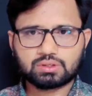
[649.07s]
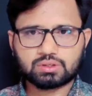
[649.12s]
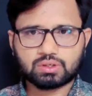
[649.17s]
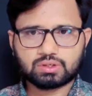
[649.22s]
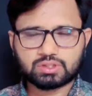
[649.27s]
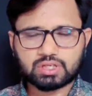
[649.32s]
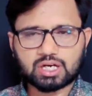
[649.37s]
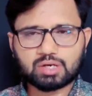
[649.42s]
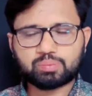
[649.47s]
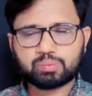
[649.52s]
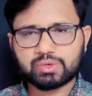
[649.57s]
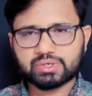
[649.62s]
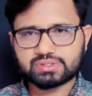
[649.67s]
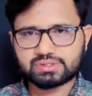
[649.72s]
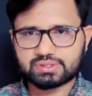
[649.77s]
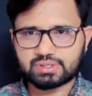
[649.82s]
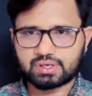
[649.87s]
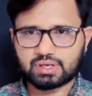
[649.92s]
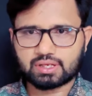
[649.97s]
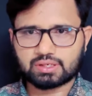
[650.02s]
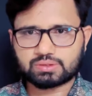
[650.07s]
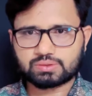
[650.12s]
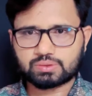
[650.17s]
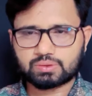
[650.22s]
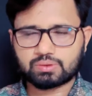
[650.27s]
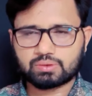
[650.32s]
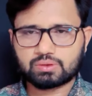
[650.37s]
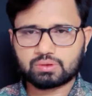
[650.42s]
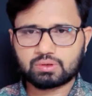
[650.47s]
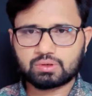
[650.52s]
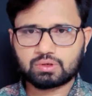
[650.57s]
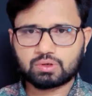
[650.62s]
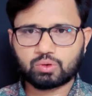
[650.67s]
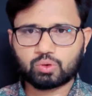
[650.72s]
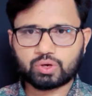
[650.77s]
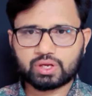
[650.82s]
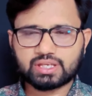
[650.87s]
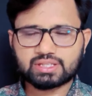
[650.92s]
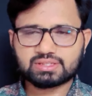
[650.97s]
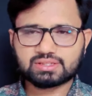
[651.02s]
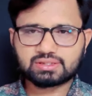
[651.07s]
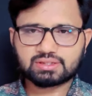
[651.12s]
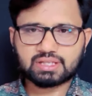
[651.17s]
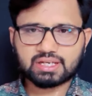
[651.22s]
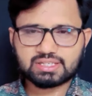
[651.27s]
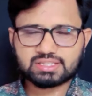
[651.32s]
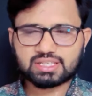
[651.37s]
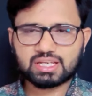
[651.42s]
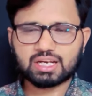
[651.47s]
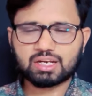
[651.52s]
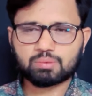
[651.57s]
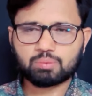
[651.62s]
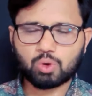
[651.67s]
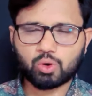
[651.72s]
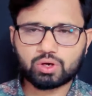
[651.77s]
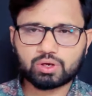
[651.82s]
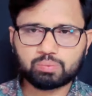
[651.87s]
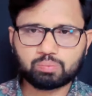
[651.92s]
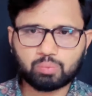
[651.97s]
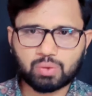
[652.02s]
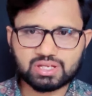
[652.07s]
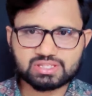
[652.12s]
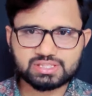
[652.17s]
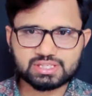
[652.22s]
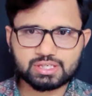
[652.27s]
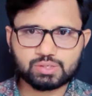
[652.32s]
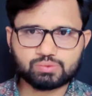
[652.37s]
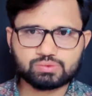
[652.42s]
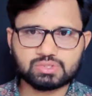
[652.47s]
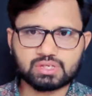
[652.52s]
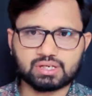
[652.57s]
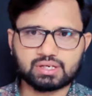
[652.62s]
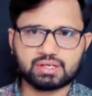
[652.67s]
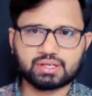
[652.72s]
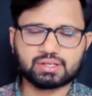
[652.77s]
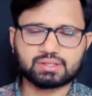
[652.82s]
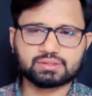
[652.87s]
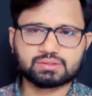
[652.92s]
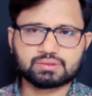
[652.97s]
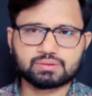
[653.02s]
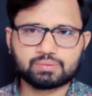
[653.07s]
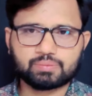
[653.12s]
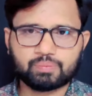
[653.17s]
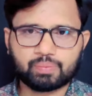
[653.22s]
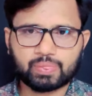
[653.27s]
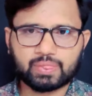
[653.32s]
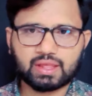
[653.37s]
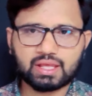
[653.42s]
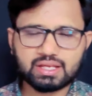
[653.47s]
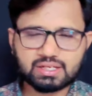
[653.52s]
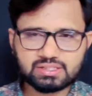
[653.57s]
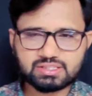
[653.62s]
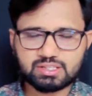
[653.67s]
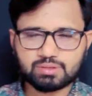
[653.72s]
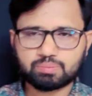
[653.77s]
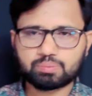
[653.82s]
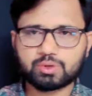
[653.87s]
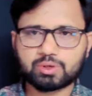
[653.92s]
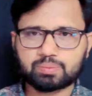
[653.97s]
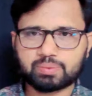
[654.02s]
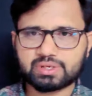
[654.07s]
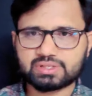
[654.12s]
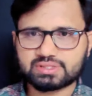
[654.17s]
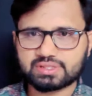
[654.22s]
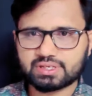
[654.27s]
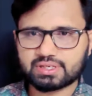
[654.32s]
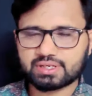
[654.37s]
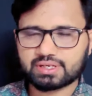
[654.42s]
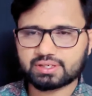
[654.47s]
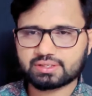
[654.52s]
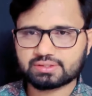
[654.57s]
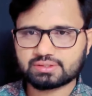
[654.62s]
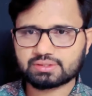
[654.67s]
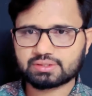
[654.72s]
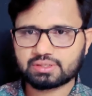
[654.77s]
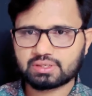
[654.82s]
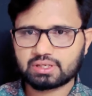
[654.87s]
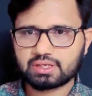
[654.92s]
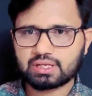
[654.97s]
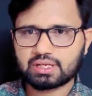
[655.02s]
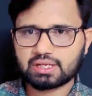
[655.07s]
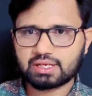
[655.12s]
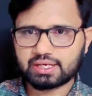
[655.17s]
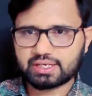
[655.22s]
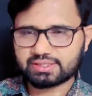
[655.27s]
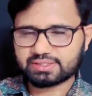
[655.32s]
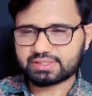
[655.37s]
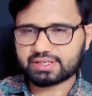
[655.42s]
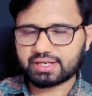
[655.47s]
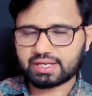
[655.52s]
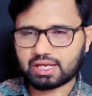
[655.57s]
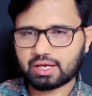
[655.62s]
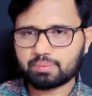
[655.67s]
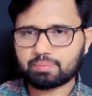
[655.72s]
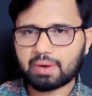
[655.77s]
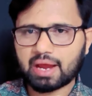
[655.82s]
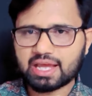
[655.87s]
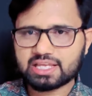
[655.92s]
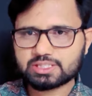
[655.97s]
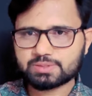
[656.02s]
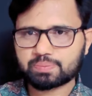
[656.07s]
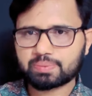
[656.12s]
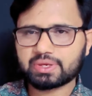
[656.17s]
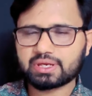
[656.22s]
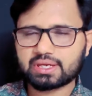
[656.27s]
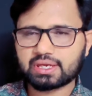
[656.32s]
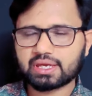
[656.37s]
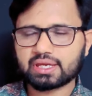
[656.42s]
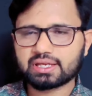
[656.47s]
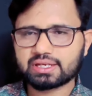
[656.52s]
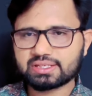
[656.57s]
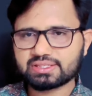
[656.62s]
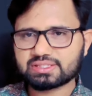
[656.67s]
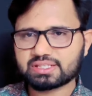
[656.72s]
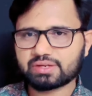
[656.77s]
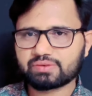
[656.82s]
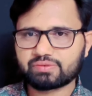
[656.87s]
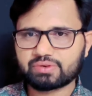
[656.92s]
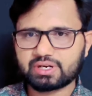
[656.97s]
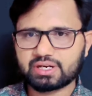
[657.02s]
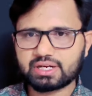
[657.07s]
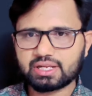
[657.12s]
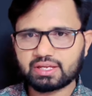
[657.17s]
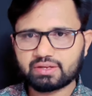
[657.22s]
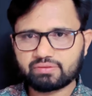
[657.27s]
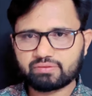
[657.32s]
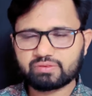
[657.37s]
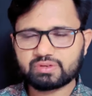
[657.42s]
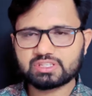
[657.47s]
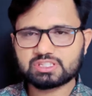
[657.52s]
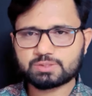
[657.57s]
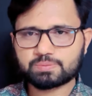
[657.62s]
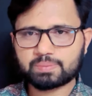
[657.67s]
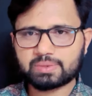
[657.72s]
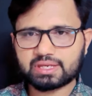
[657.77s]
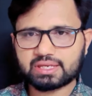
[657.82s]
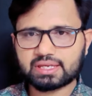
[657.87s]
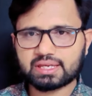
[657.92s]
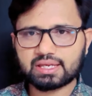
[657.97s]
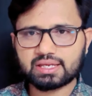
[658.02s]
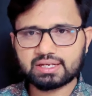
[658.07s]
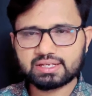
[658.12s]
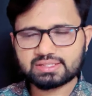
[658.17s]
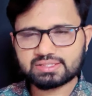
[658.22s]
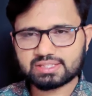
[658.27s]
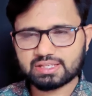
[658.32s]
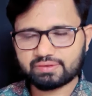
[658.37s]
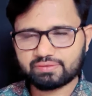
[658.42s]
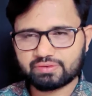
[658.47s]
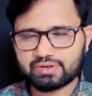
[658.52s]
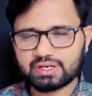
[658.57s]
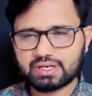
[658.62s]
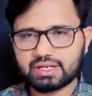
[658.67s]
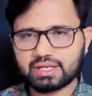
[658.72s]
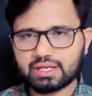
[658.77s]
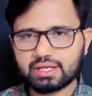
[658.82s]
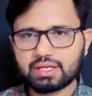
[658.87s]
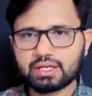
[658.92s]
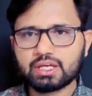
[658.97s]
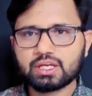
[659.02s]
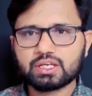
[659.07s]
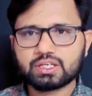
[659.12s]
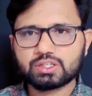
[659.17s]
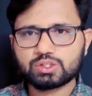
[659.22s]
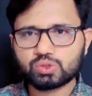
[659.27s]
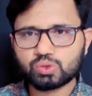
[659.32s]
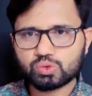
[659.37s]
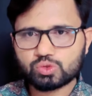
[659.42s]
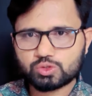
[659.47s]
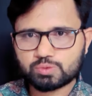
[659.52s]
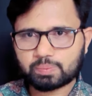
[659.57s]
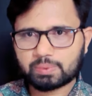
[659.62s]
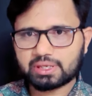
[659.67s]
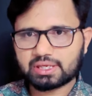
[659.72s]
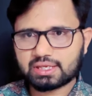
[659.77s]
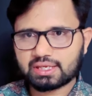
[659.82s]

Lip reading: third person also. Okay, that's all about positive sentence in simple present tense. Let's recap. I speak English every day. We speak English every day. You speak